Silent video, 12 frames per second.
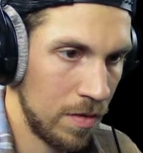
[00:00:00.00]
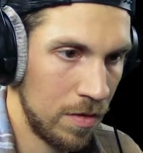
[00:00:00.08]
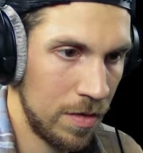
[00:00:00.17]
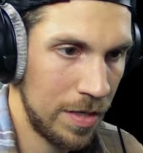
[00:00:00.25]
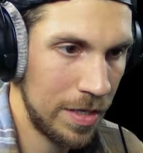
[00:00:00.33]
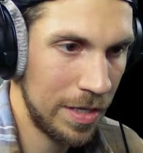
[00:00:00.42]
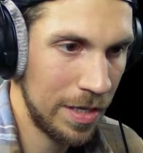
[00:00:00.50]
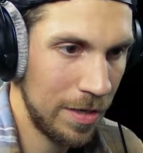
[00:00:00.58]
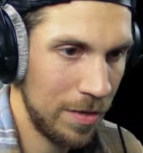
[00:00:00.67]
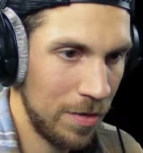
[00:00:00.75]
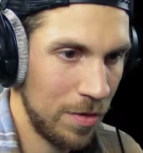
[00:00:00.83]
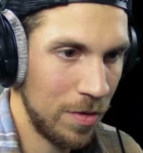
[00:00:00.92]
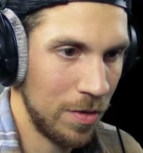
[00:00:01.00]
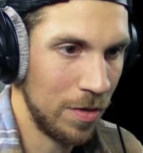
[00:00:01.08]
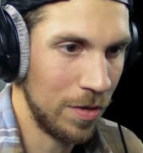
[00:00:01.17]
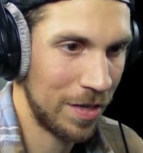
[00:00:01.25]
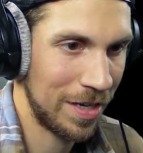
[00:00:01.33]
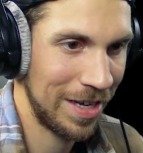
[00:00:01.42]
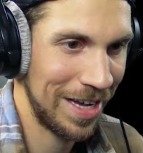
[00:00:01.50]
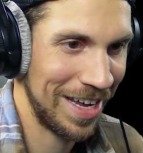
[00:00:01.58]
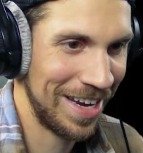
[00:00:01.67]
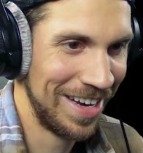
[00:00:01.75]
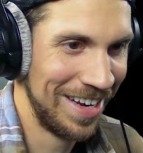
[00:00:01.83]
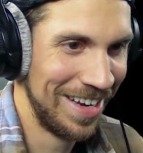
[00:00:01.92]
Oh,
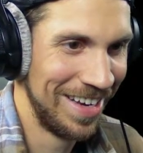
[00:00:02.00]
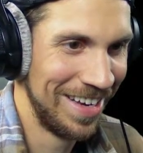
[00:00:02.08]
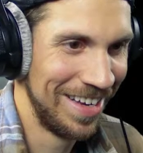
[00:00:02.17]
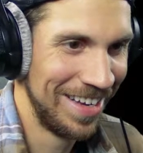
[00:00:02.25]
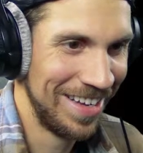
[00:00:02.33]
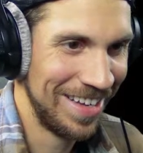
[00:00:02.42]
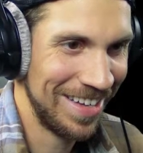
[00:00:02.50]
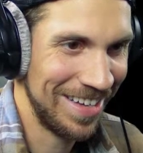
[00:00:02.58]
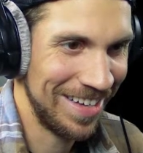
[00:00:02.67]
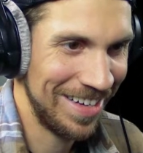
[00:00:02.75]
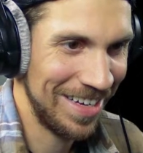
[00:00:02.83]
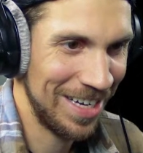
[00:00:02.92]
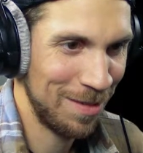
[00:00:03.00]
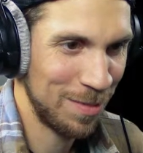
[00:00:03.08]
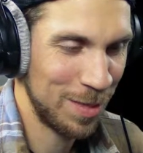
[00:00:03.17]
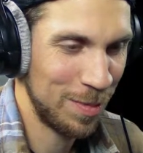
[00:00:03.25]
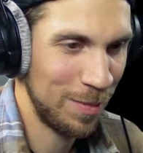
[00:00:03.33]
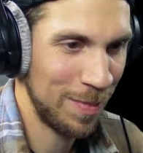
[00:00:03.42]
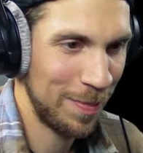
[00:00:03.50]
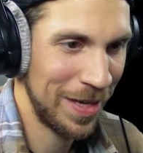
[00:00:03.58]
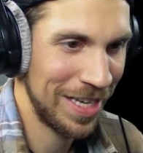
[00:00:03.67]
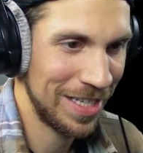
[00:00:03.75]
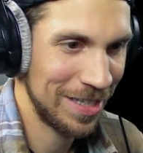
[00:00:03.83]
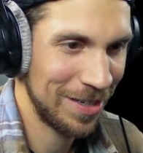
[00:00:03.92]
God. I almost pooped my
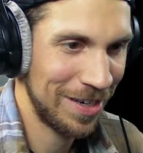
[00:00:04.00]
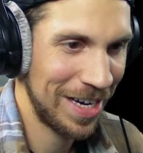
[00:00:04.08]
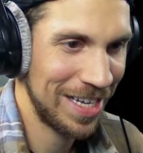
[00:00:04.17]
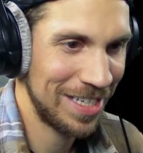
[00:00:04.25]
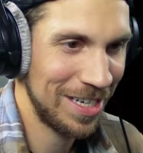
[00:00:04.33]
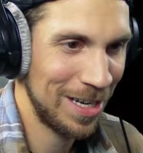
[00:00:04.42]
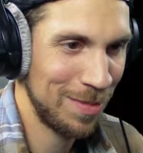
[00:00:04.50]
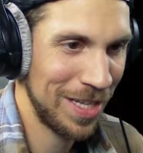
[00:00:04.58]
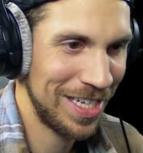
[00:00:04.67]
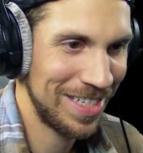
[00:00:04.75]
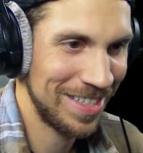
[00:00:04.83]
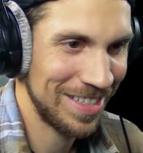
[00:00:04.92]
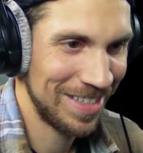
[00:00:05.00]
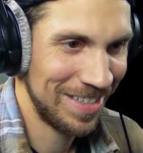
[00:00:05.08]
pants. Oh, God, saw blades.